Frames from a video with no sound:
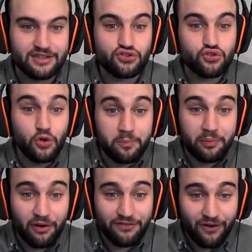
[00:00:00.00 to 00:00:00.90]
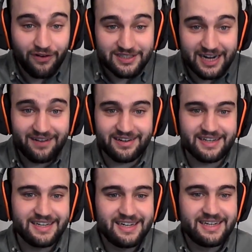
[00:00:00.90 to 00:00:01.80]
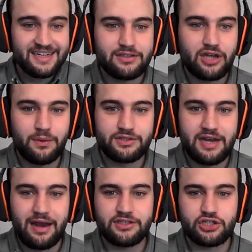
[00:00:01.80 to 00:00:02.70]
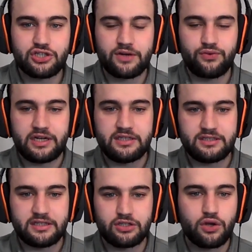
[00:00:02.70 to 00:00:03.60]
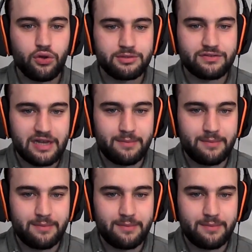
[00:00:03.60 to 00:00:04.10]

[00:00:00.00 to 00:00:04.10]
They're super authoritarian. Let's go on to now. Let's just like really see. So they call themselves